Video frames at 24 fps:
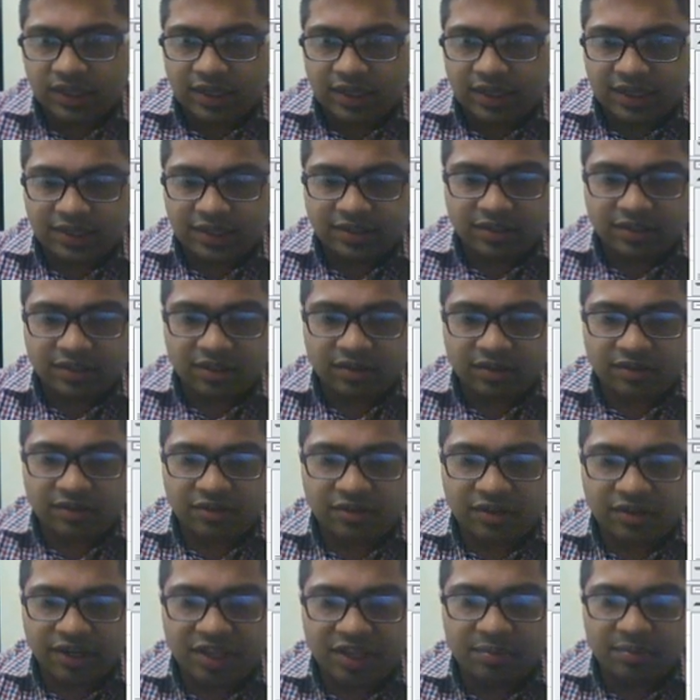It's a
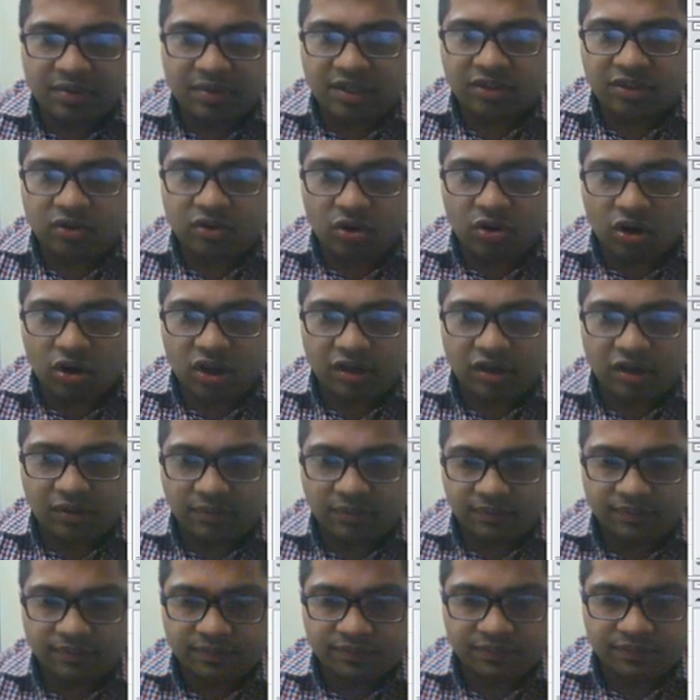3-month call,
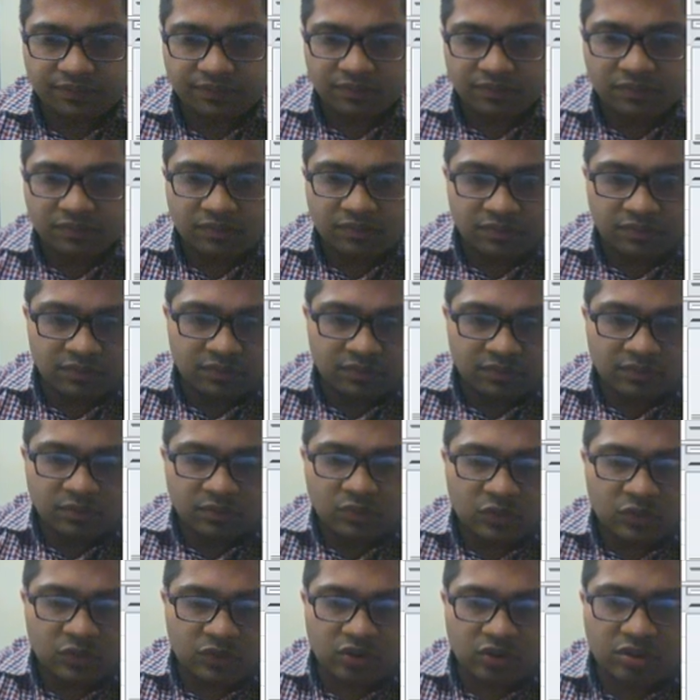
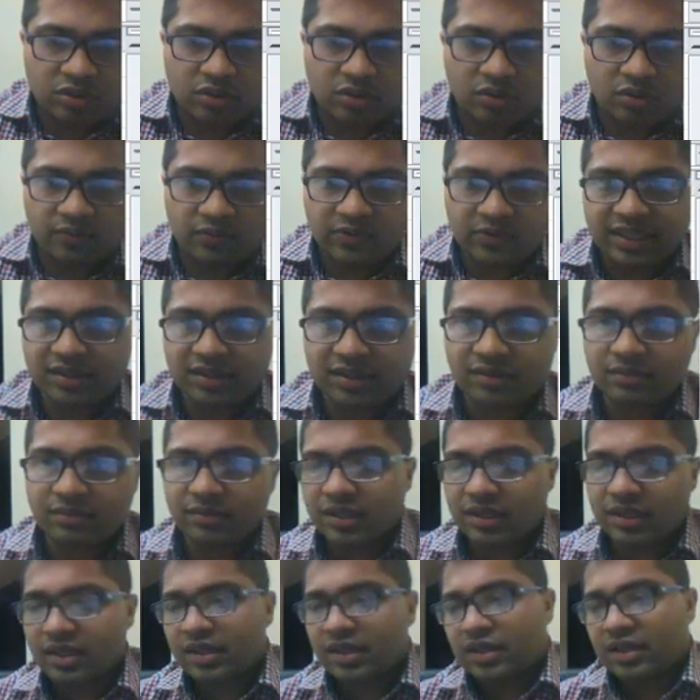so within
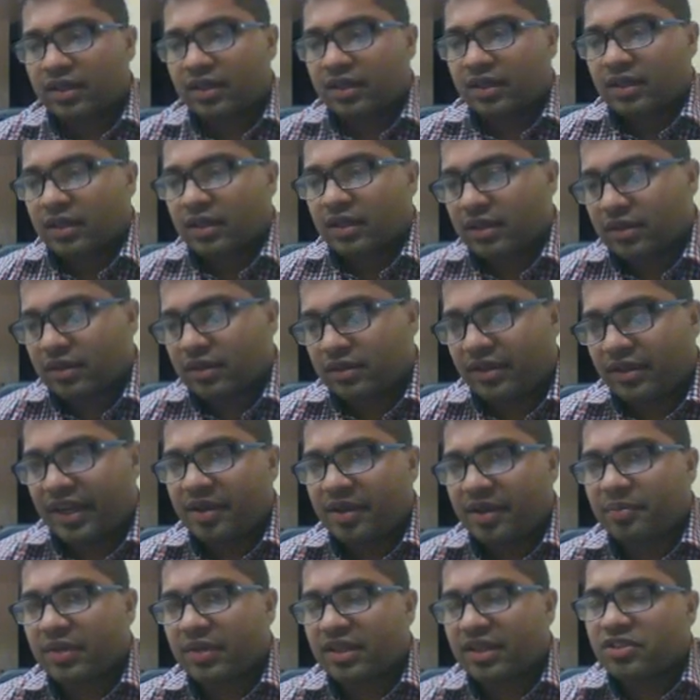
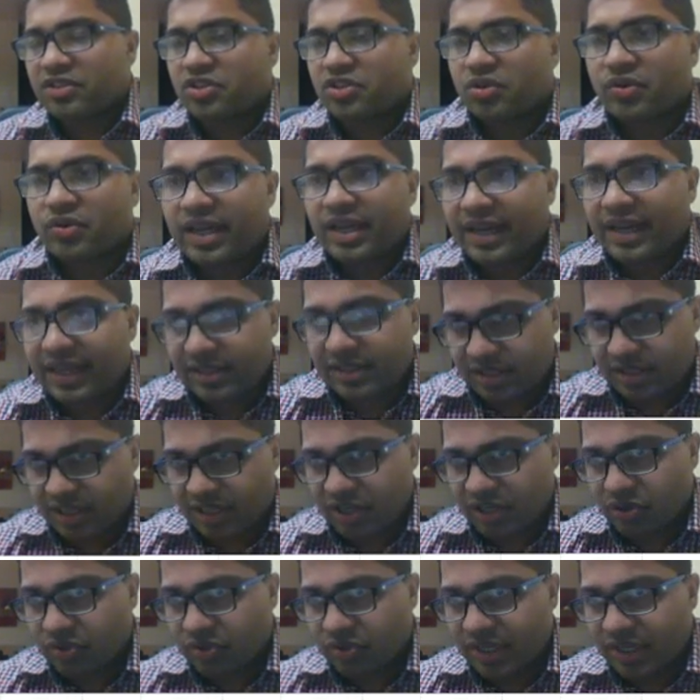3 months you can
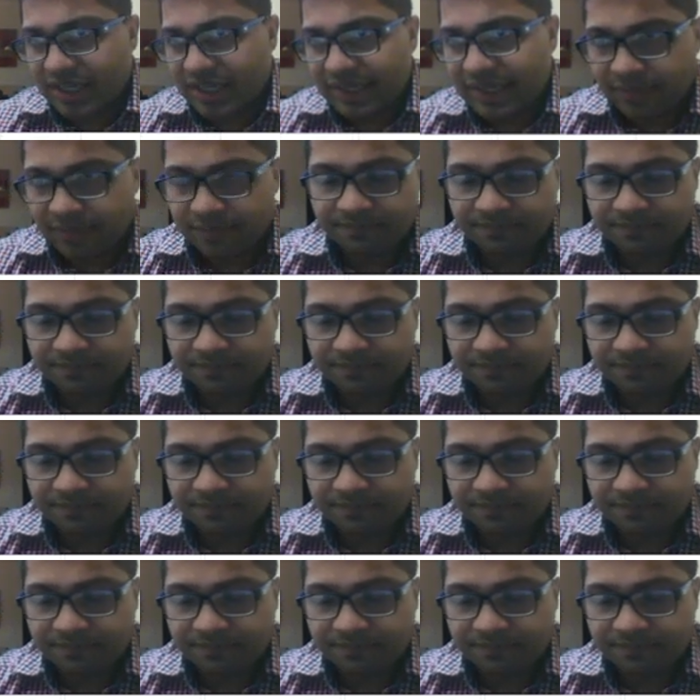execute it,